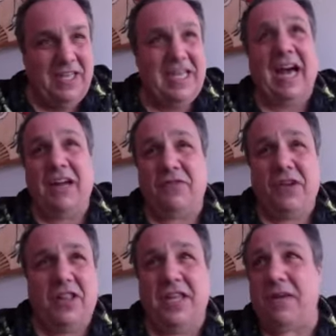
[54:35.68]
yeah, if
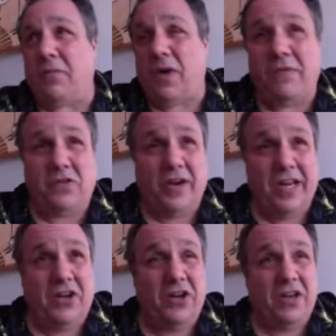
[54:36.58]
none of the improvs are
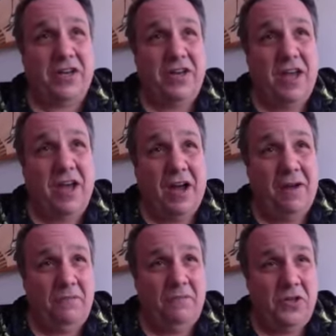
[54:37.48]
any good,
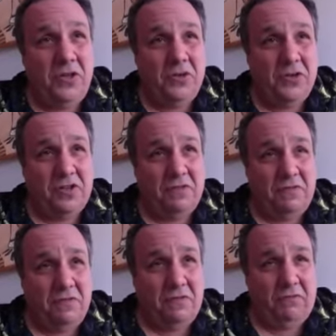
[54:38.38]
you just
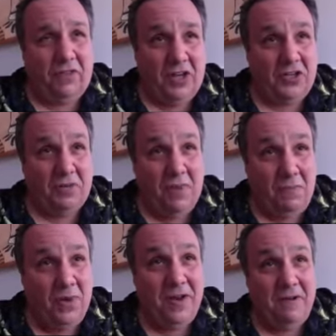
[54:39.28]
flush them.
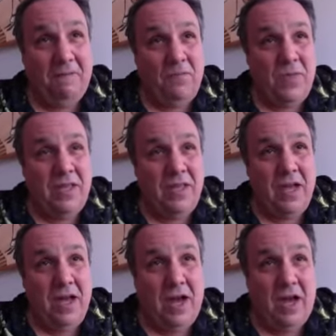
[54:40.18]
But
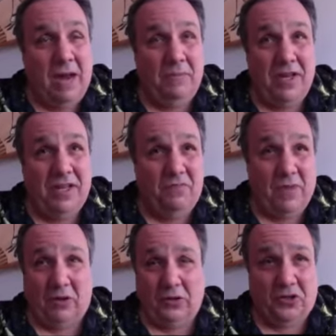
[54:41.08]
I'm going to give
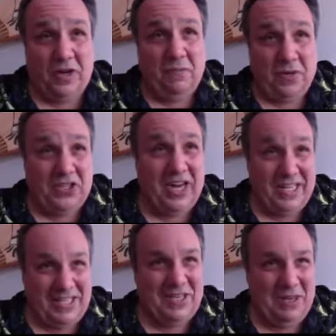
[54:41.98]
Meryl Streep a
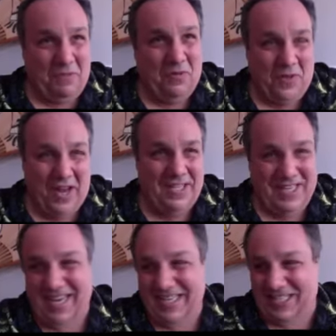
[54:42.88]
chance to improvise.
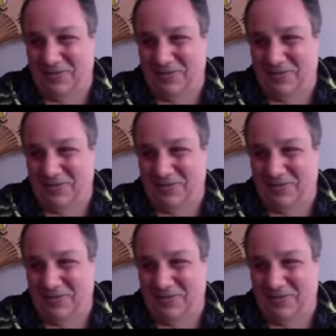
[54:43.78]
Yes, if